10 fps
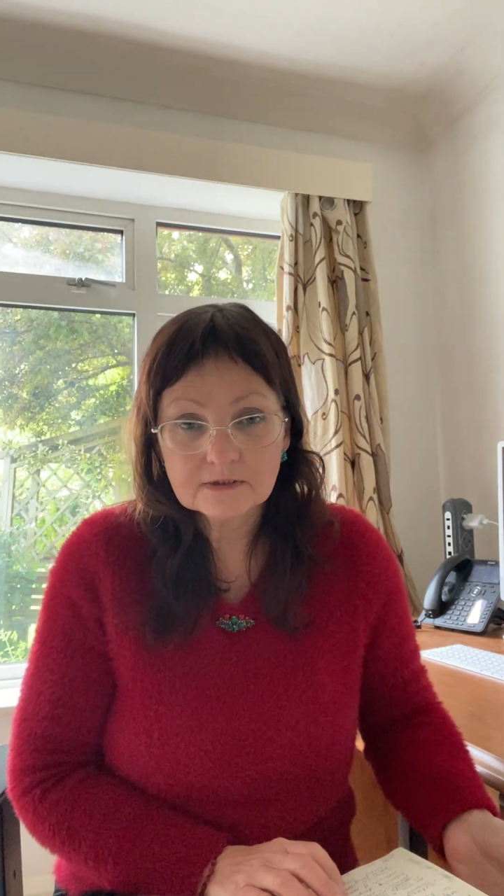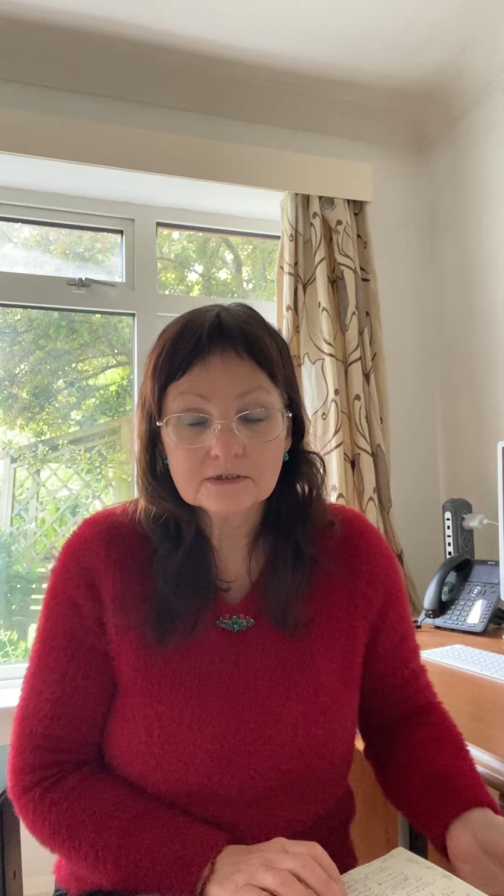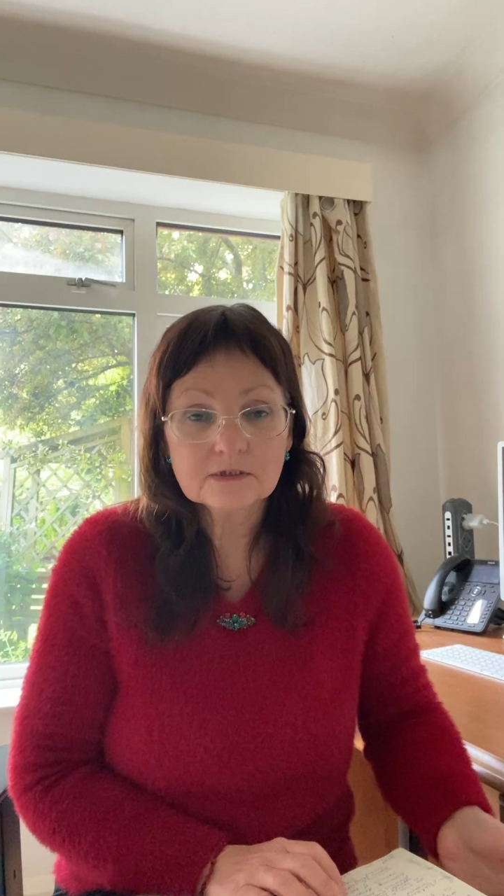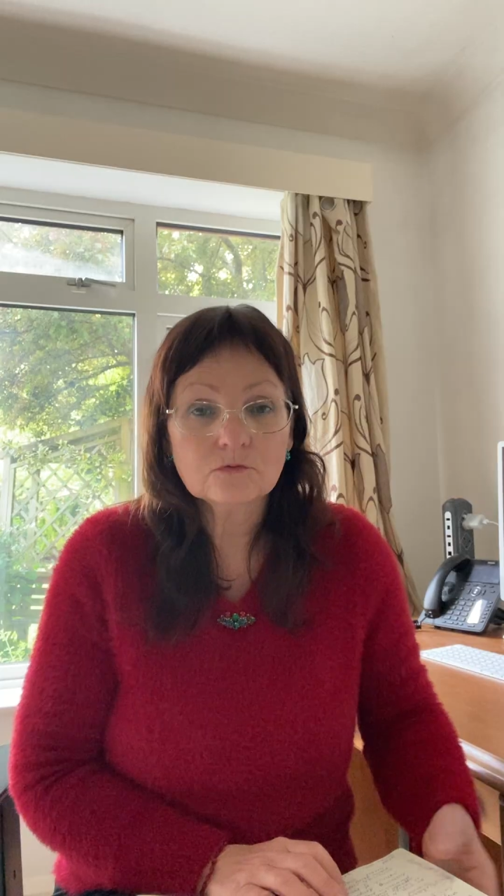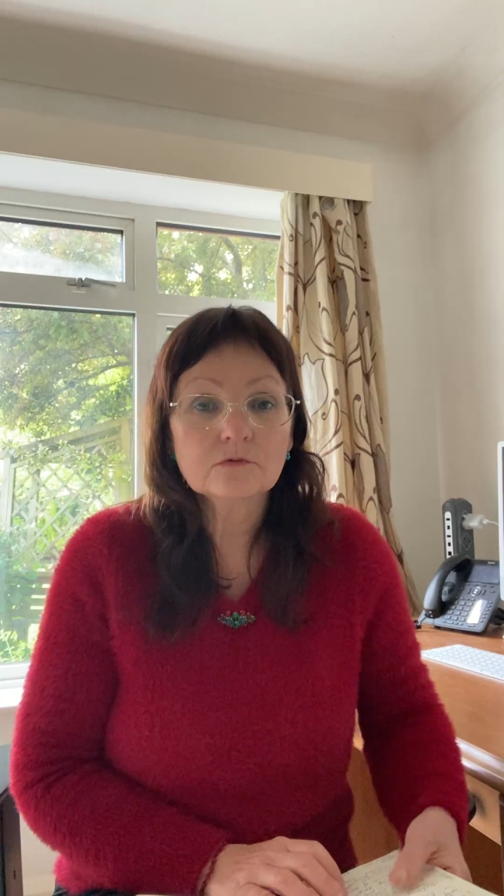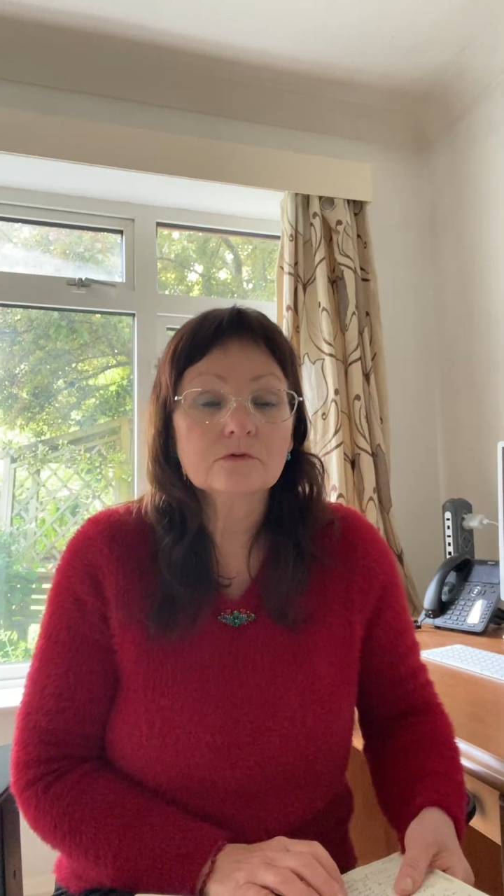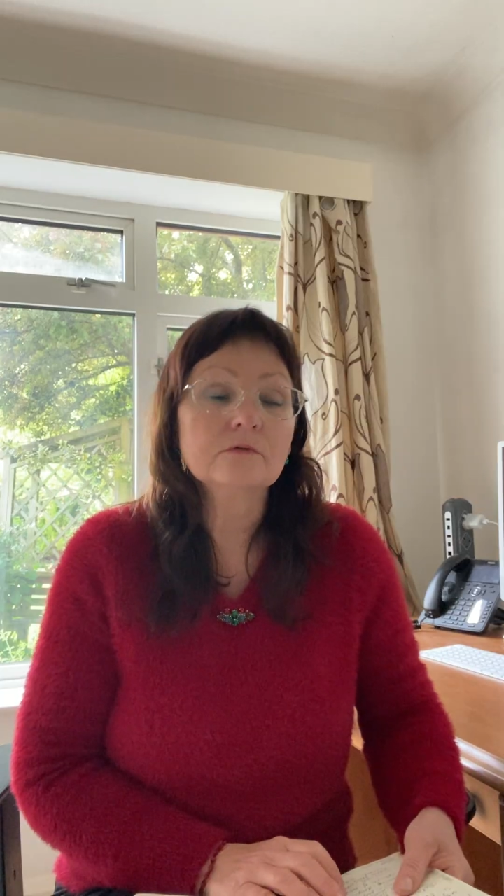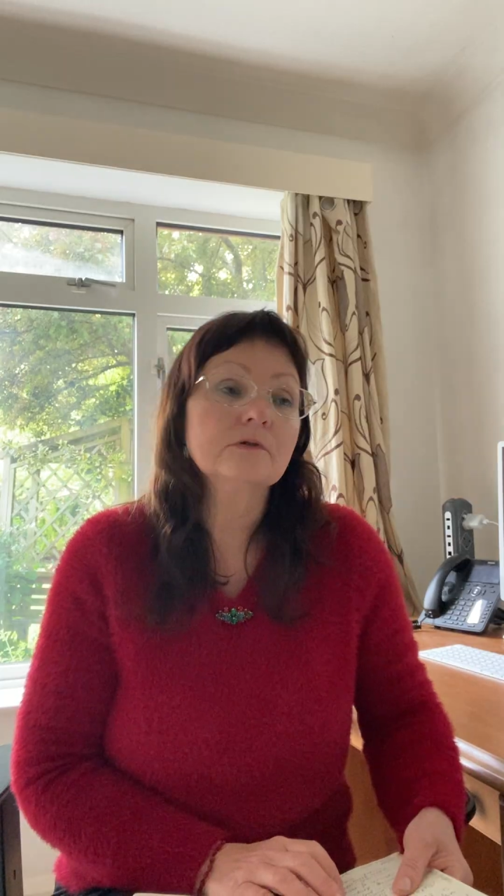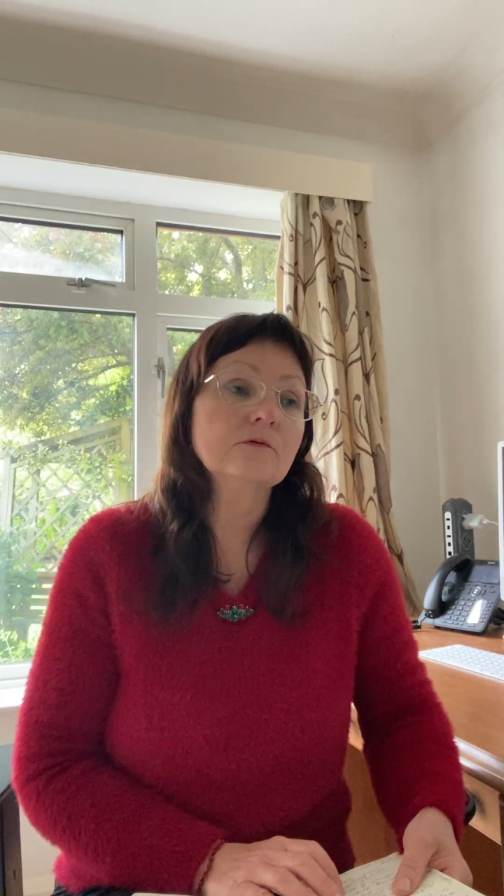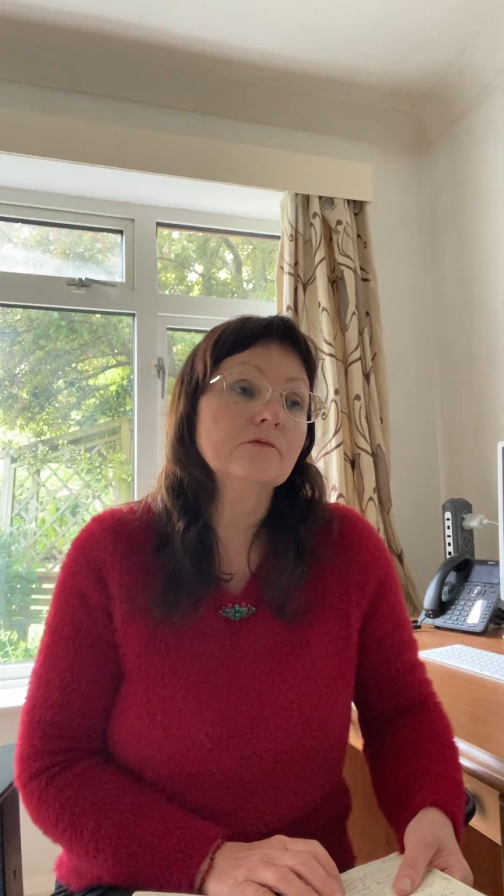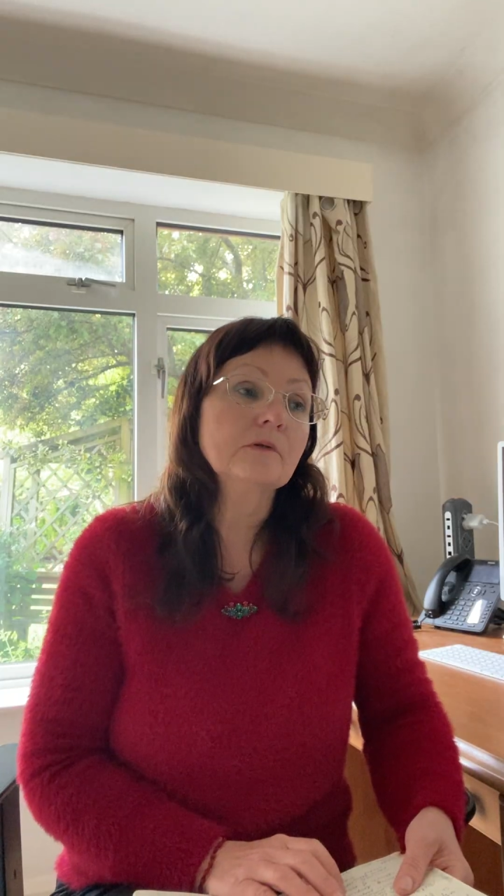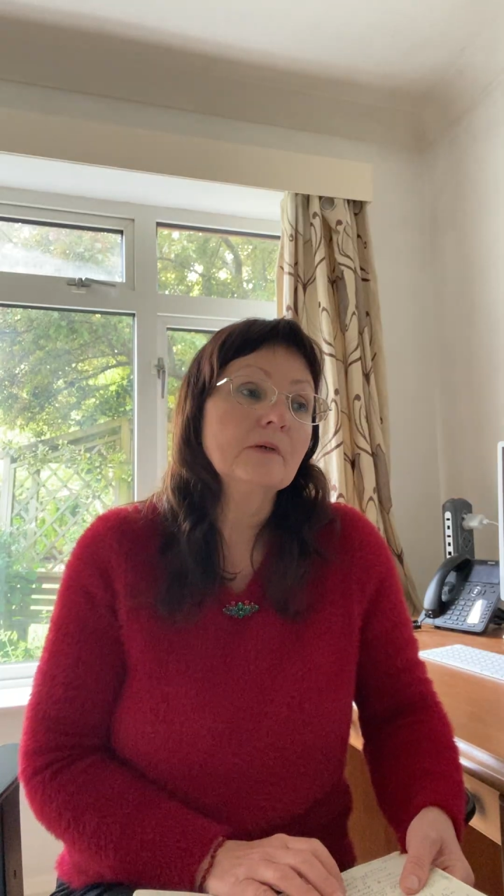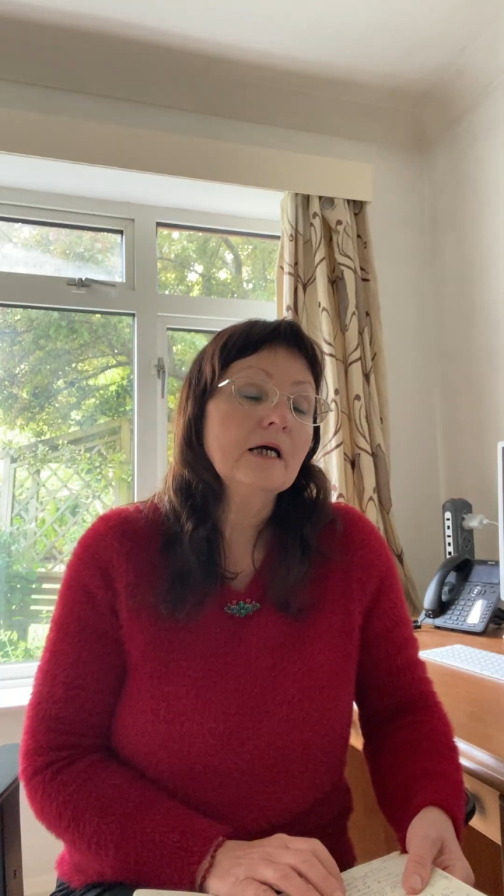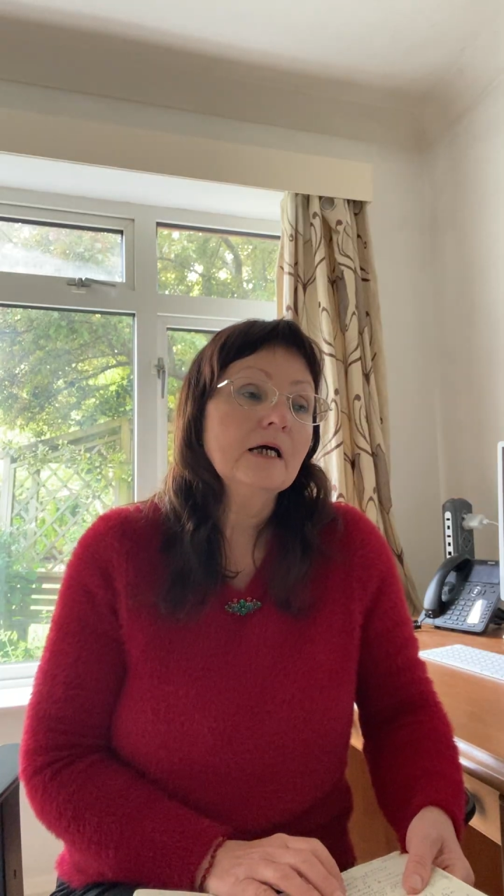It's not a new film.